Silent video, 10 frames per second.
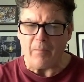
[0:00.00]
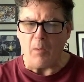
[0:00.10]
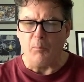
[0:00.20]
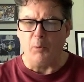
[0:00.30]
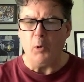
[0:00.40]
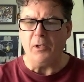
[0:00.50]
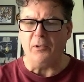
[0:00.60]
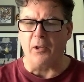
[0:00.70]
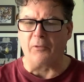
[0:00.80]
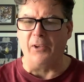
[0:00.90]

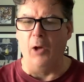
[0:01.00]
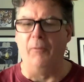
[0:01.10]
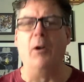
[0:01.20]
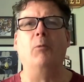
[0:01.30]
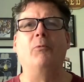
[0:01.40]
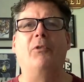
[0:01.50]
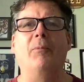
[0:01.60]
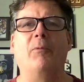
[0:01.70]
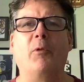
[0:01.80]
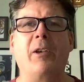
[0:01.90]
into their cell
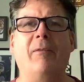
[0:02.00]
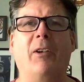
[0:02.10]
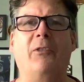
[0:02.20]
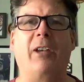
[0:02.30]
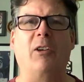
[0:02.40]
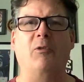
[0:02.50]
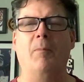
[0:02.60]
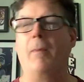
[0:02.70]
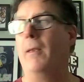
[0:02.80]
phones for the investigation.